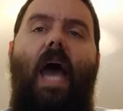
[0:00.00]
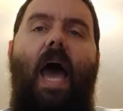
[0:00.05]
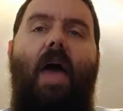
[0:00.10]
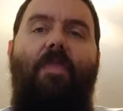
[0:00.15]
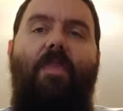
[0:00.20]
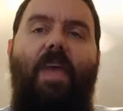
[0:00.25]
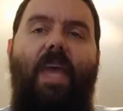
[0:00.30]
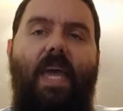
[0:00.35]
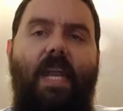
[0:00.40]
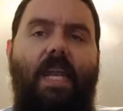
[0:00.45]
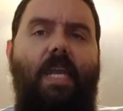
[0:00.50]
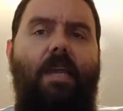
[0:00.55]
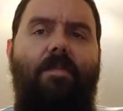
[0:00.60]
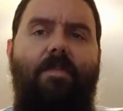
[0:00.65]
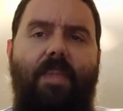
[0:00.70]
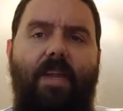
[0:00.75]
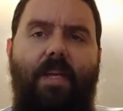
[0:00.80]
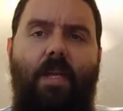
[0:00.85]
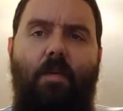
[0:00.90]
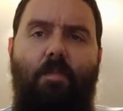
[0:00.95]
at the end
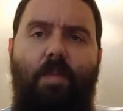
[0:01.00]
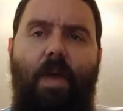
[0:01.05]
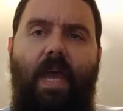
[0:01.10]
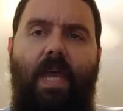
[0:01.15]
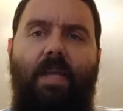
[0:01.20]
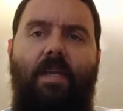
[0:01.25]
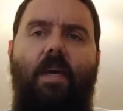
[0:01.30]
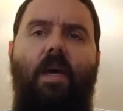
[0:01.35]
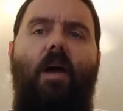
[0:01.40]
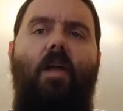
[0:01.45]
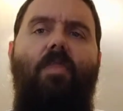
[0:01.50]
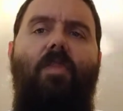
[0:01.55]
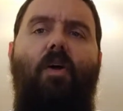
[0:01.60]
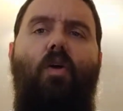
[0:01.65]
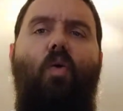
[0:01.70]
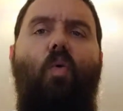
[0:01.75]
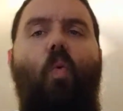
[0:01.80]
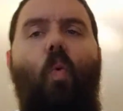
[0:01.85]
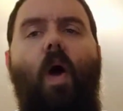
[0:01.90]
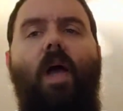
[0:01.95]
of the debate,
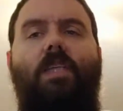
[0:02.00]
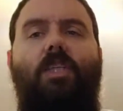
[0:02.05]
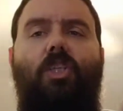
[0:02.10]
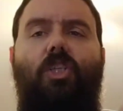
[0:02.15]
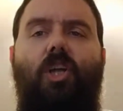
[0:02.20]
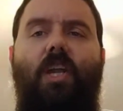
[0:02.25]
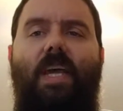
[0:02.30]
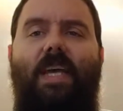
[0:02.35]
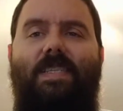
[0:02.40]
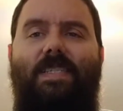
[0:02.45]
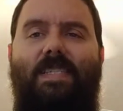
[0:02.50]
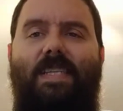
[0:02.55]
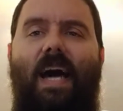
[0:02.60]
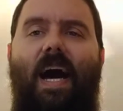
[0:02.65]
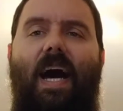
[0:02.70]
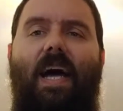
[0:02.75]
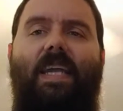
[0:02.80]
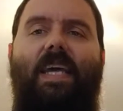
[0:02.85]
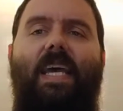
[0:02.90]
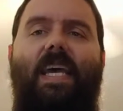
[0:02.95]
the question is
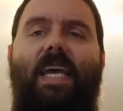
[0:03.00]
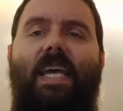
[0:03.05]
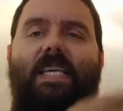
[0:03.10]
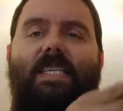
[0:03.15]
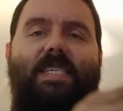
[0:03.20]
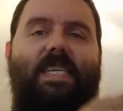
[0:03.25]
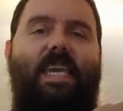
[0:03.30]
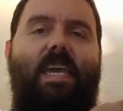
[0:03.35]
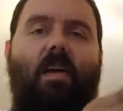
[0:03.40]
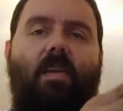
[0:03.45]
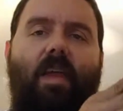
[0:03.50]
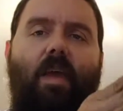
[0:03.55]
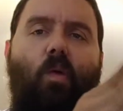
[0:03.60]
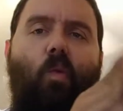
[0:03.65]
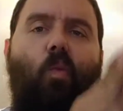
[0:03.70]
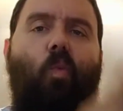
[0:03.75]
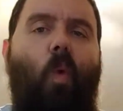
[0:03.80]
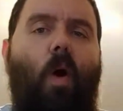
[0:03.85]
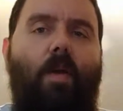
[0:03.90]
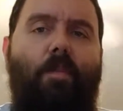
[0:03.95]
not, is
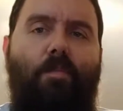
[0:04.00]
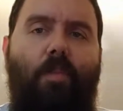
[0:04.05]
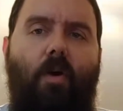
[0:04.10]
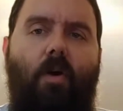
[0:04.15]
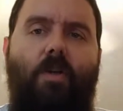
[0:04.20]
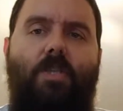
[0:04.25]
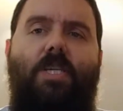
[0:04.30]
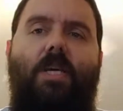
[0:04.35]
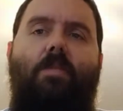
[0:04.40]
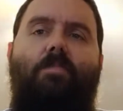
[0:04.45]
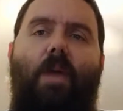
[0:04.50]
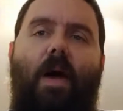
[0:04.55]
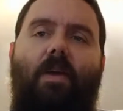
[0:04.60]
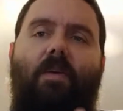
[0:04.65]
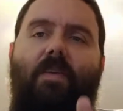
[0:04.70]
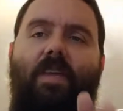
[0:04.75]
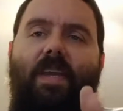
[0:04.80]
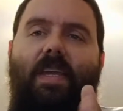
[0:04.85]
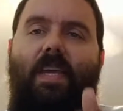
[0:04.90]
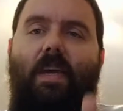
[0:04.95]
killing one person
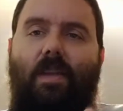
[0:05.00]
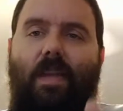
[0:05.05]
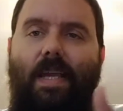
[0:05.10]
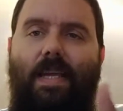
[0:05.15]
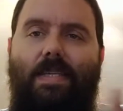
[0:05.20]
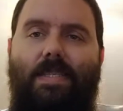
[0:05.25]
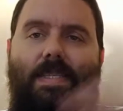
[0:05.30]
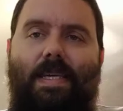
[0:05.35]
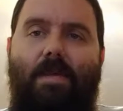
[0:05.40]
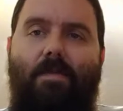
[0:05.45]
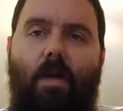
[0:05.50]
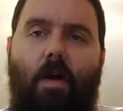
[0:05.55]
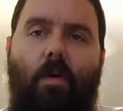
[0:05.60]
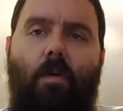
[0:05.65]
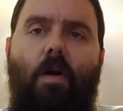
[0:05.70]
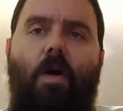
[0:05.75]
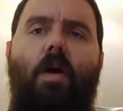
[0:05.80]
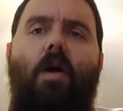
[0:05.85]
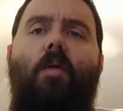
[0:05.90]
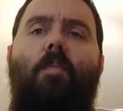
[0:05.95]
better than killing zero?
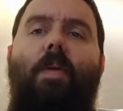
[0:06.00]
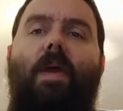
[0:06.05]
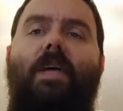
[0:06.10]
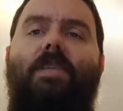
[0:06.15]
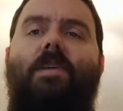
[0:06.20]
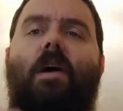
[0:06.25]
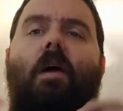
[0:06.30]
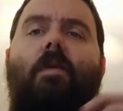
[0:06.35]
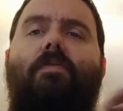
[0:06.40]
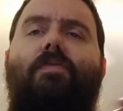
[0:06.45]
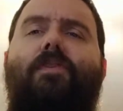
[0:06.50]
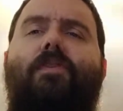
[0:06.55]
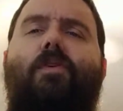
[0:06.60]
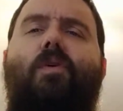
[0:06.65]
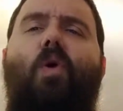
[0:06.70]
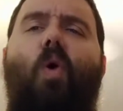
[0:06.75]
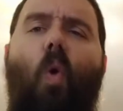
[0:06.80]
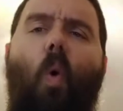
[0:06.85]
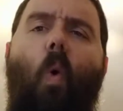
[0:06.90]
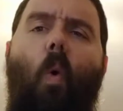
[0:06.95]
Because of
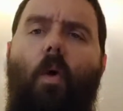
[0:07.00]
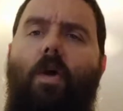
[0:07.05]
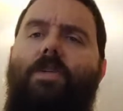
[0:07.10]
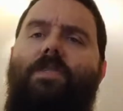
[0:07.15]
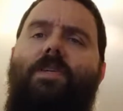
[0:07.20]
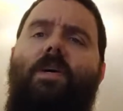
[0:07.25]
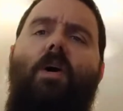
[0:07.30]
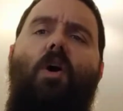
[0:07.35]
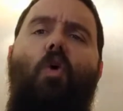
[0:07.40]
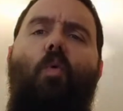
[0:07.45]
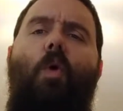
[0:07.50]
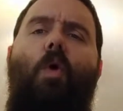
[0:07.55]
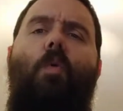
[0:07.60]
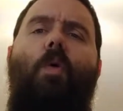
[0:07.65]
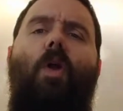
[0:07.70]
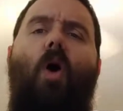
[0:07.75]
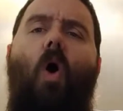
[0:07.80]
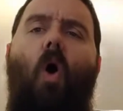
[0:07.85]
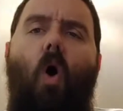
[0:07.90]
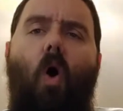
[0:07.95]
course, we
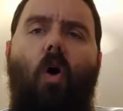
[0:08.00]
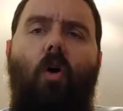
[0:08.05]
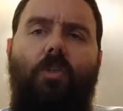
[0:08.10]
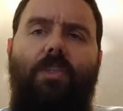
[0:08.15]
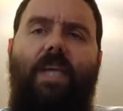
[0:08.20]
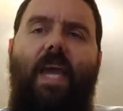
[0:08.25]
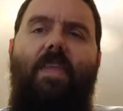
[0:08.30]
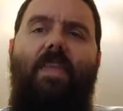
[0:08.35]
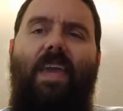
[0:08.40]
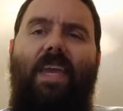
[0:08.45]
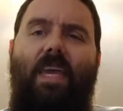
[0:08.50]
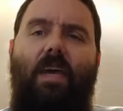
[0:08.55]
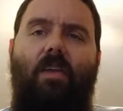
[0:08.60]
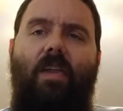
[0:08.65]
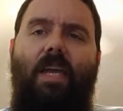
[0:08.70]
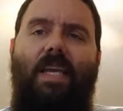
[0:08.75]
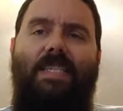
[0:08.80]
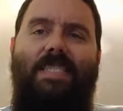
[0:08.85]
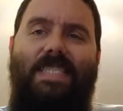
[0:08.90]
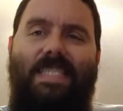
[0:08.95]
would all say that
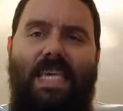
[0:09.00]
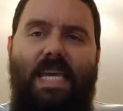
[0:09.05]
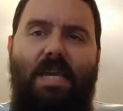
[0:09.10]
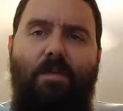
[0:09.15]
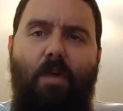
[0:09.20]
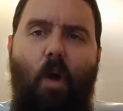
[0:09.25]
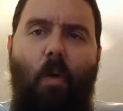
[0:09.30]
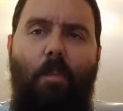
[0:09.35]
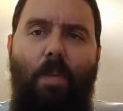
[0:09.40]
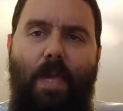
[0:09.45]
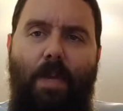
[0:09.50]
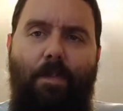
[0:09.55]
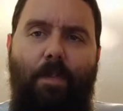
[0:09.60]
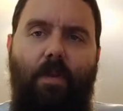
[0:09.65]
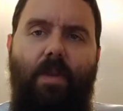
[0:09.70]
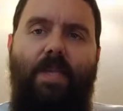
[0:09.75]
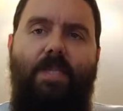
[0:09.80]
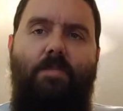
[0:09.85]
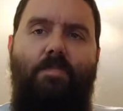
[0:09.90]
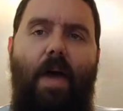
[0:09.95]
killing zero
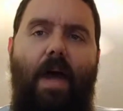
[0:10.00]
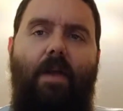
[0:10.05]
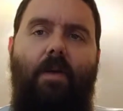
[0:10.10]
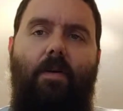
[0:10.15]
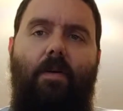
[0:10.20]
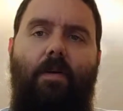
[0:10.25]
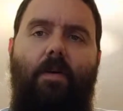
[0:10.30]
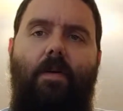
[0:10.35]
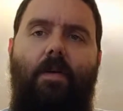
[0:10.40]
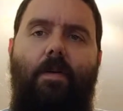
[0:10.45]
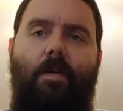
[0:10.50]
people is better.